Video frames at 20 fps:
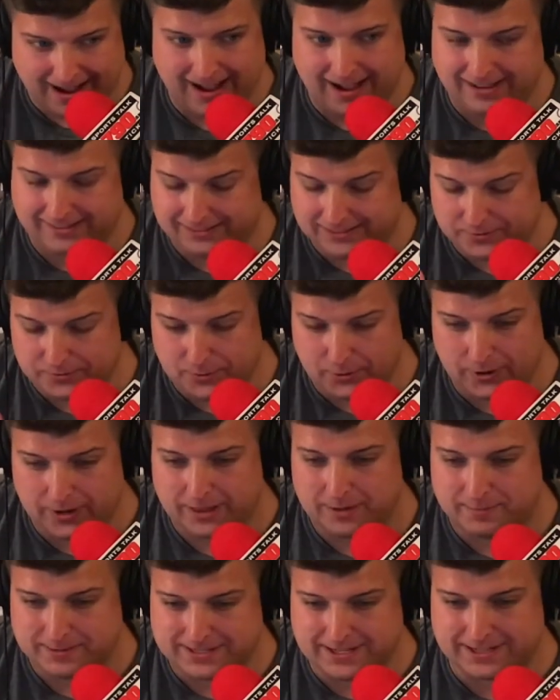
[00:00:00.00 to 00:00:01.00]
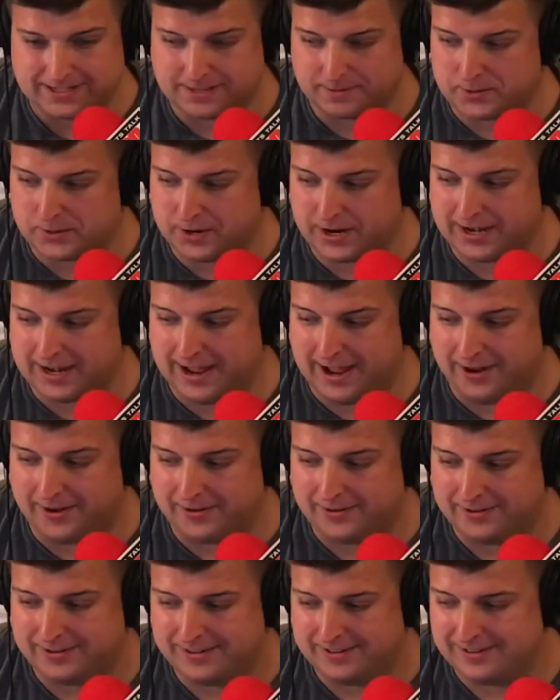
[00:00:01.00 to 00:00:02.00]
Uh, Leroy, let me tell you something right
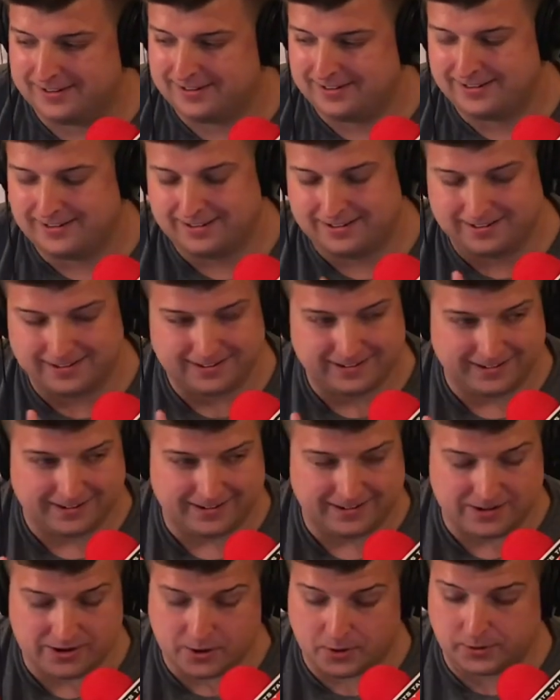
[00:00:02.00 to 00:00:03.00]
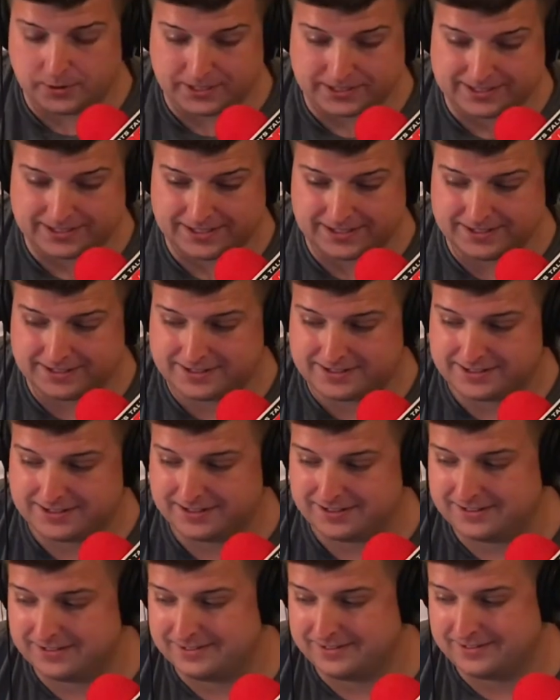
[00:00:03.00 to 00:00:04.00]
now. You know what this
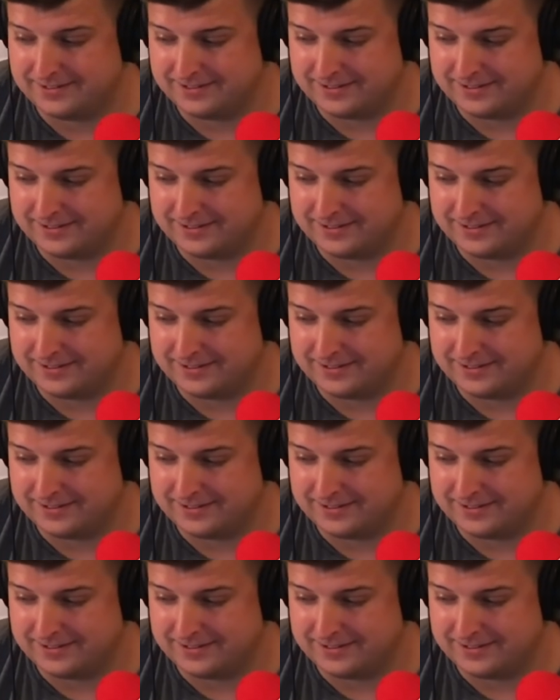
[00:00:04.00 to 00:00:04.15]
is?